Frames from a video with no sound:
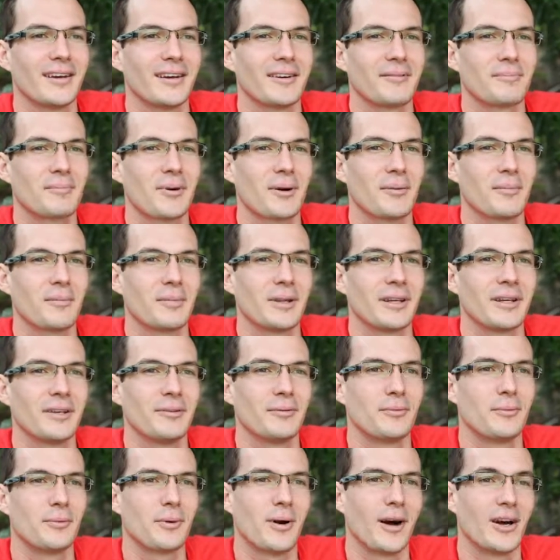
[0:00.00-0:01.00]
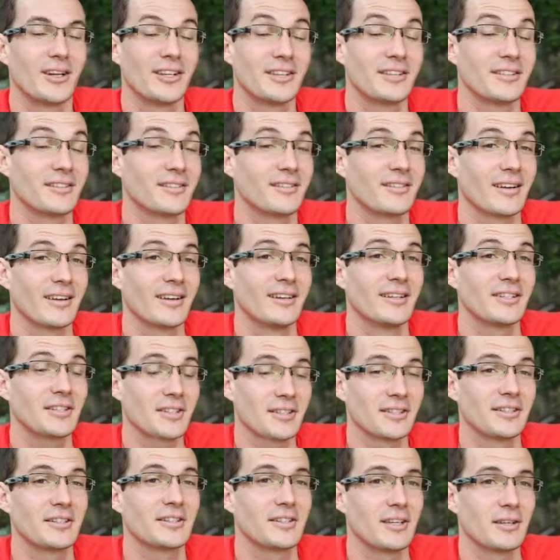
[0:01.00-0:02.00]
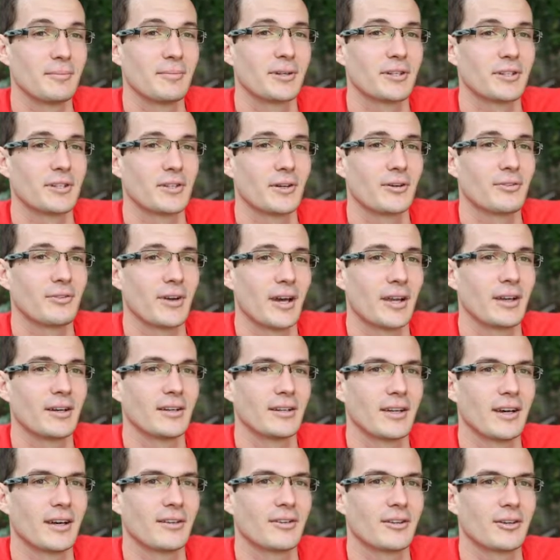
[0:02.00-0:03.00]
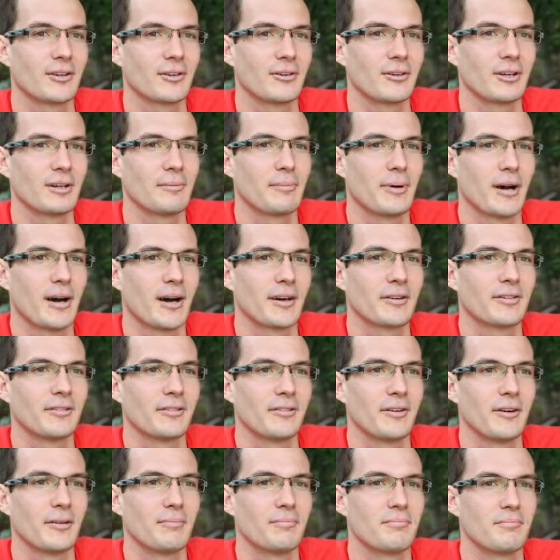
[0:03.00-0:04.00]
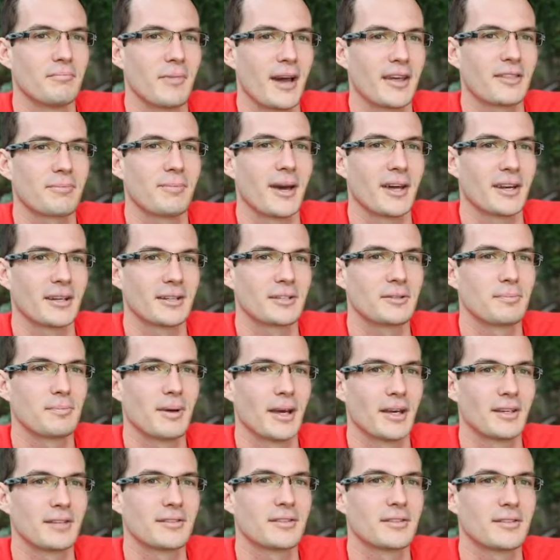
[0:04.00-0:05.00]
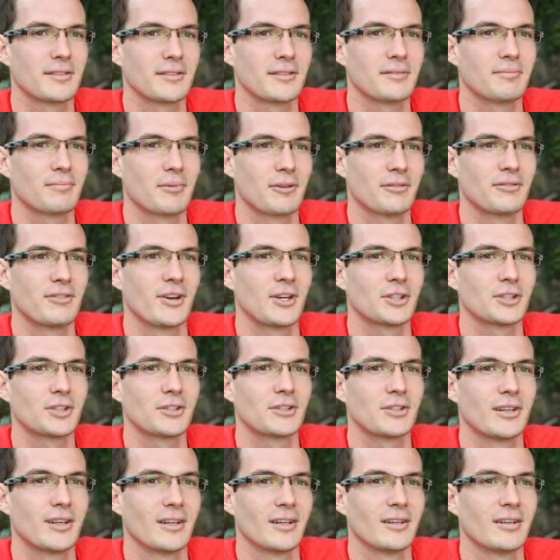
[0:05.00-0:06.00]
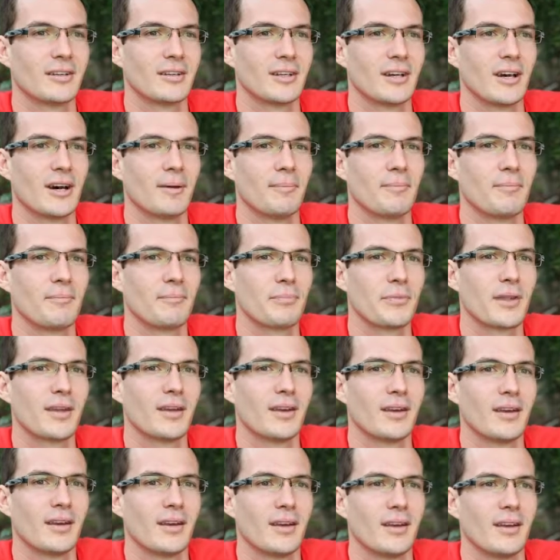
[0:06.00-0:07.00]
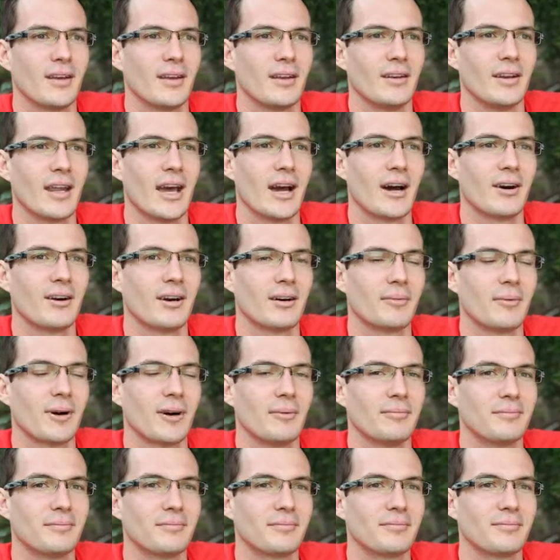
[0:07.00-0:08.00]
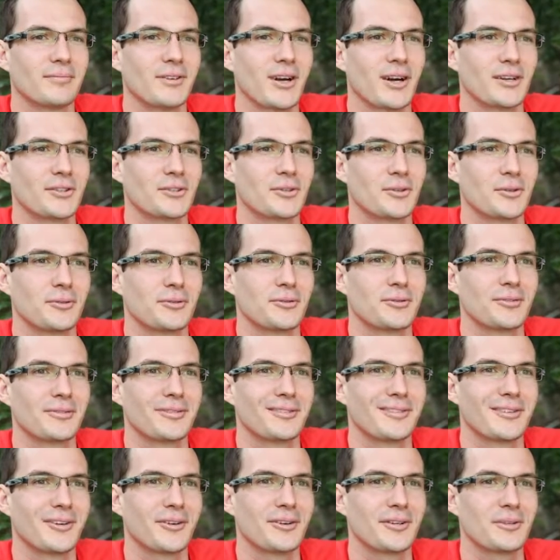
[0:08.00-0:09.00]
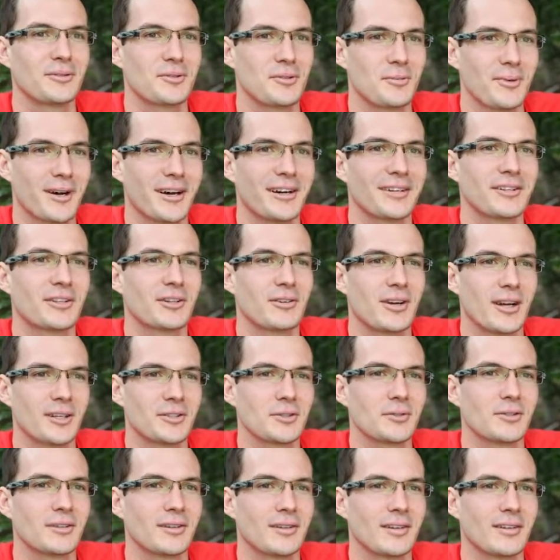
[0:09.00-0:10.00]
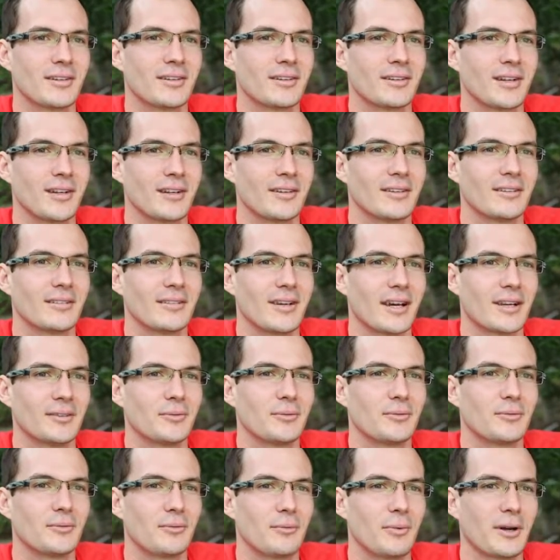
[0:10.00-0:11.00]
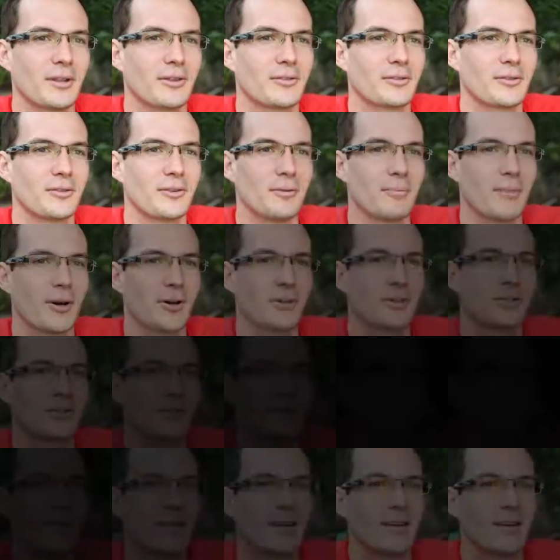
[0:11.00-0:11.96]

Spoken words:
probably I didn't initially see myself heading down the career path of a mathematics-based profession. And now I sort of got into my undergraduate and went through the motions.